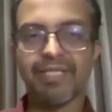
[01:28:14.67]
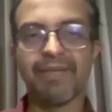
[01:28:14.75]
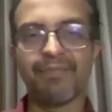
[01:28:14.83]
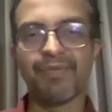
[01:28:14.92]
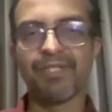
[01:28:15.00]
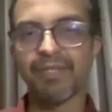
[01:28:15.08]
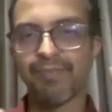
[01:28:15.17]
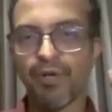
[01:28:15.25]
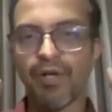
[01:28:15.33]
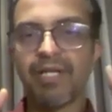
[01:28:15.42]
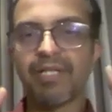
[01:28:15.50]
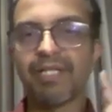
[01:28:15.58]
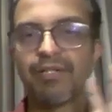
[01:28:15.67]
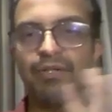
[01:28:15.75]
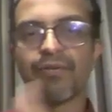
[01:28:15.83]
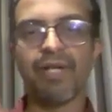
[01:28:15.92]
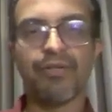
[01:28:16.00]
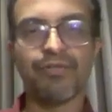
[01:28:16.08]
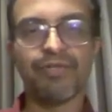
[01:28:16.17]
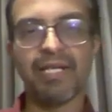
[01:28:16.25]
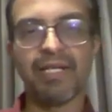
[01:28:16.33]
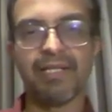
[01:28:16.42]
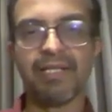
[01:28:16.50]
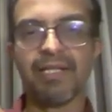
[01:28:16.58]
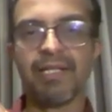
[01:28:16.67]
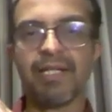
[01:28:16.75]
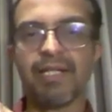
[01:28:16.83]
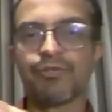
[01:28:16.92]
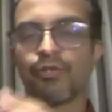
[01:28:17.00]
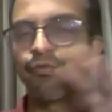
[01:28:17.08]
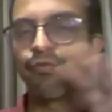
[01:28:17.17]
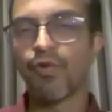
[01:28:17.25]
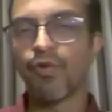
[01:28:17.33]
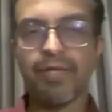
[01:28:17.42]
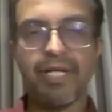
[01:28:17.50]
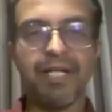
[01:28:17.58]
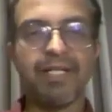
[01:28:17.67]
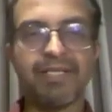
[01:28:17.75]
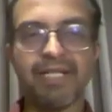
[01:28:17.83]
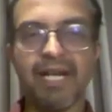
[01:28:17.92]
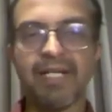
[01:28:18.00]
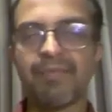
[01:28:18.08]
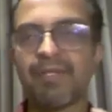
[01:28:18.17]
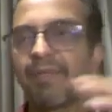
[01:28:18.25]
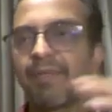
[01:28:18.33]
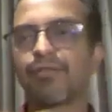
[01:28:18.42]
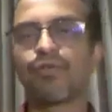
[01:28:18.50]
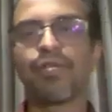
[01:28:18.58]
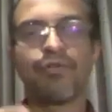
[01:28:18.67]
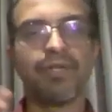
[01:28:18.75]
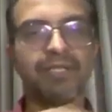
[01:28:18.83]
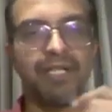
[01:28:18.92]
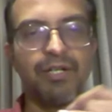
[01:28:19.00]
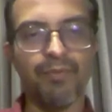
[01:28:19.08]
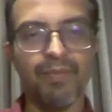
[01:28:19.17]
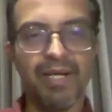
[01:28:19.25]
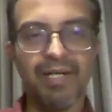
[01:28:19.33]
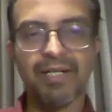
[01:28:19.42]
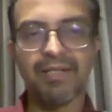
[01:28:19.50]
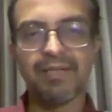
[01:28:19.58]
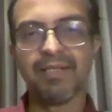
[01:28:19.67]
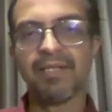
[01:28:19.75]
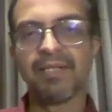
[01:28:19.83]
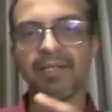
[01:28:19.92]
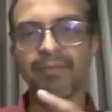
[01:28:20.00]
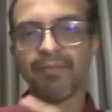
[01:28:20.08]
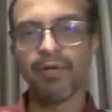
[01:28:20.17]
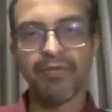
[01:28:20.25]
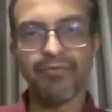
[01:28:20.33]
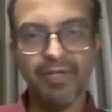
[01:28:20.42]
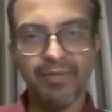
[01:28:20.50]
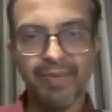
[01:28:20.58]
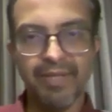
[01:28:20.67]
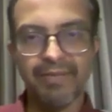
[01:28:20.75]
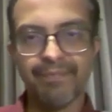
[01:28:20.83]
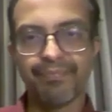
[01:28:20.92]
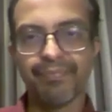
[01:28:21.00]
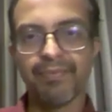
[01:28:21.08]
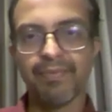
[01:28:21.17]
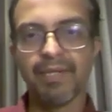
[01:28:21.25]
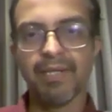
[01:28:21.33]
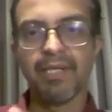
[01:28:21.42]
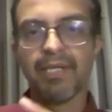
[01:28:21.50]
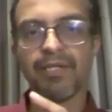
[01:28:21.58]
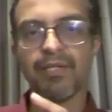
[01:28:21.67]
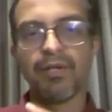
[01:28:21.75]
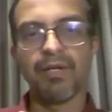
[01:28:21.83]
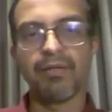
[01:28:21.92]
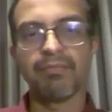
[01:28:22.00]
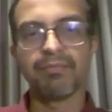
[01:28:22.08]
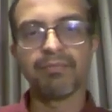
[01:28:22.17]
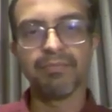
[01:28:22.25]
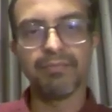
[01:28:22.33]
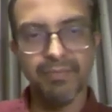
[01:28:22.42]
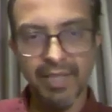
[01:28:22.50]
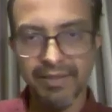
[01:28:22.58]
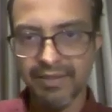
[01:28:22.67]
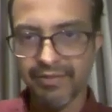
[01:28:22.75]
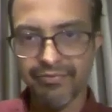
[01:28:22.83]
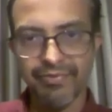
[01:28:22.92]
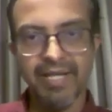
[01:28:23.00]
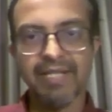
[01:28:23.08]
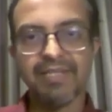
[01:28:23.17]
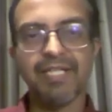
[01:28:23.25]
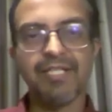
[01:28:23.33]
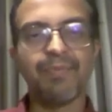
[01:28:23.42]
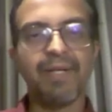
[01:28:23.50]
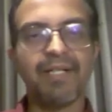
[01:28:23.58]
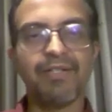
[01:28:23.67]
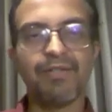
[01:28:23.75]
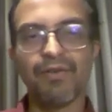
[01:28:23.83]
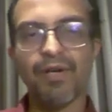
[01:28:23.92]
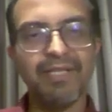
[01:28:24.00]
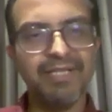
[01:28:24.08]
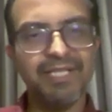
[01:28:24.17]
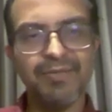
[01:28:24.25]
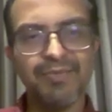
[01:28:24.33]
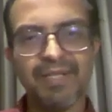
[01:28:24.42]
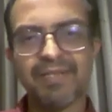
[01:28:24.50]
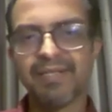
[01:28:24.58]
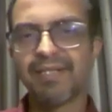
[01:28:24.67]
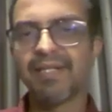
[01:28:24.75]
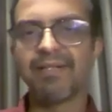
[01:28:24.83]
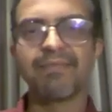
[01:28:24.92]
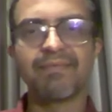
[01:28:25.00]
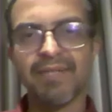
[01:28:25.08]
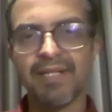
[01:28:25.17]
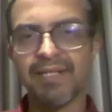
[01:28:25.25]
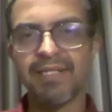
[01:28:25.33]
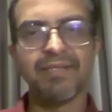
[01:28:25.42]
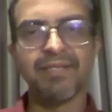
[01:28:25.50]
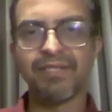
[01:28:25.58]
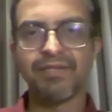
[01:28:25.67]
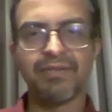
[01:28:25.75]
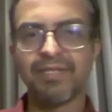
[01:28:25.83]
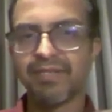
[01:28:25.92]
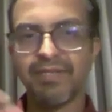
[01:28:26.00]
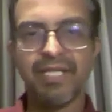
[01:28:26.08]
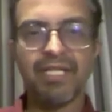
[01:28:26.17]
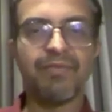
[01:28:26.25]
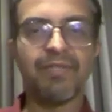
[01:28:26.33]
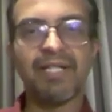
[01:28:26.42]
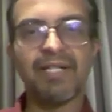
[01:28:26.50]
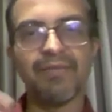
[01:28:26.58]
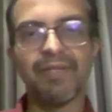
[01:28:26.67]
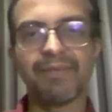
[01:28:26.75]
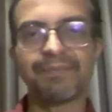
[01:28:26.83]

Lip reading: same. It's the product that you're trying to sell. So if you want to create a startup, it means you need to understand your market, product fitment, your other finance aspect, your all these aspects, and then just deal it with that way.